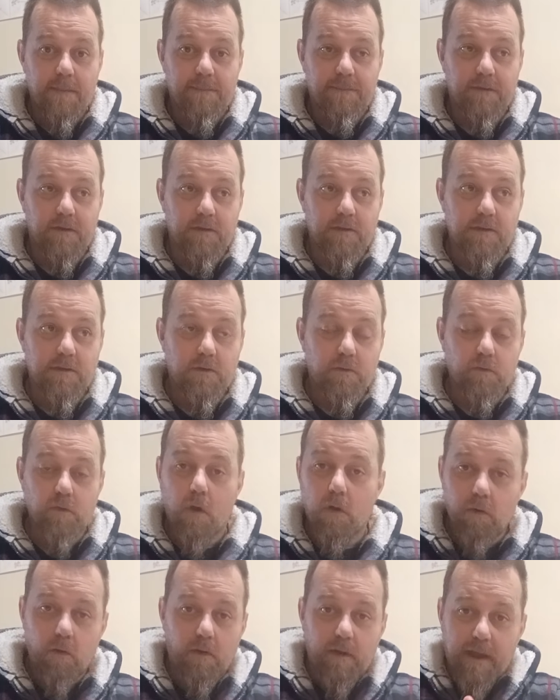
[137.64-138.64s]
that you
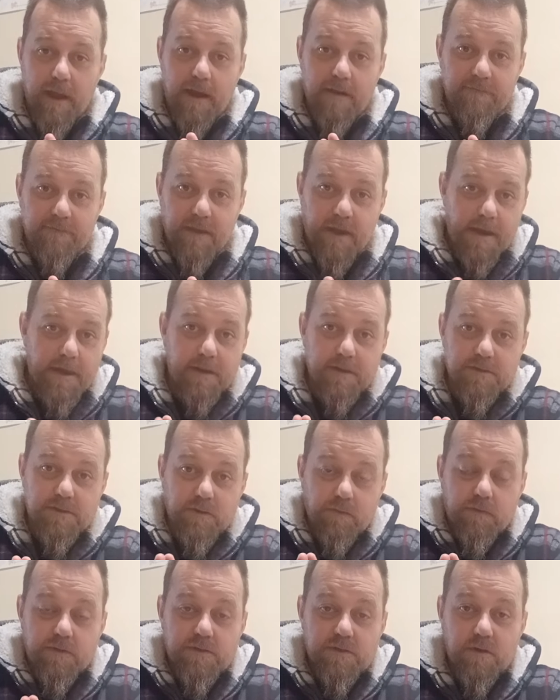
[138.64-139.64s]
no longer have that energy
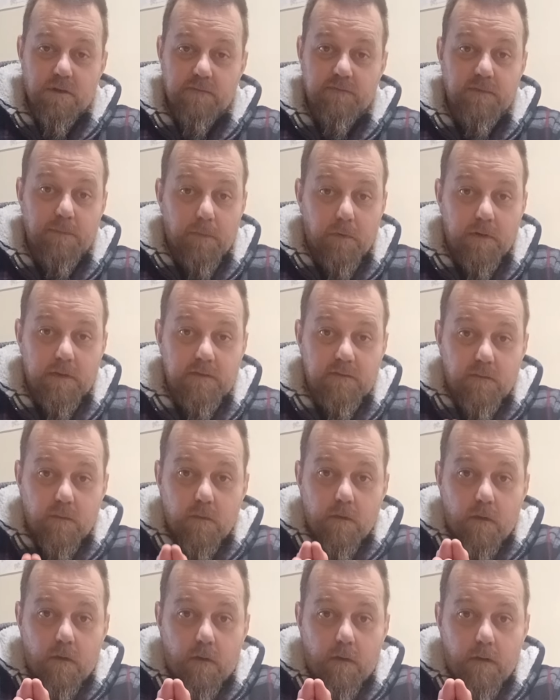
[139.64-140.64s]
reserve to put into
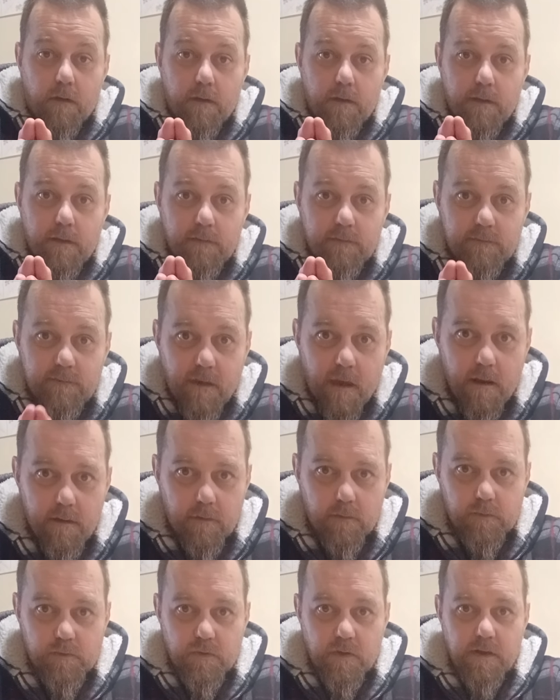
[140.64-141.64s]
your
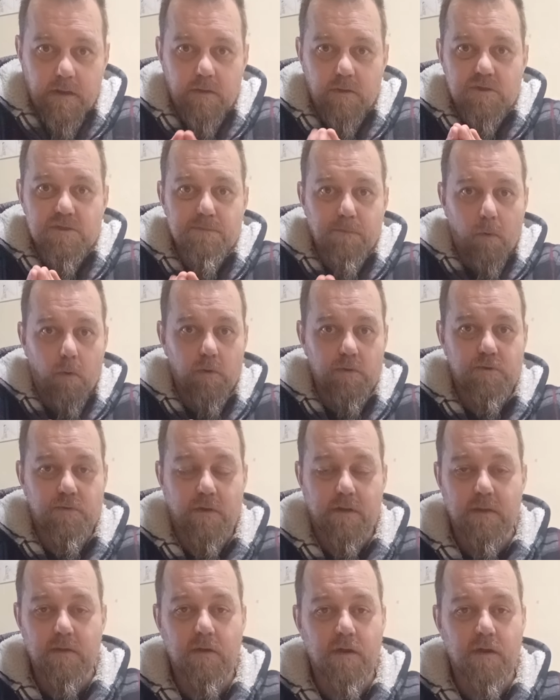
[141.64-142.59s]
technical training, your sports training.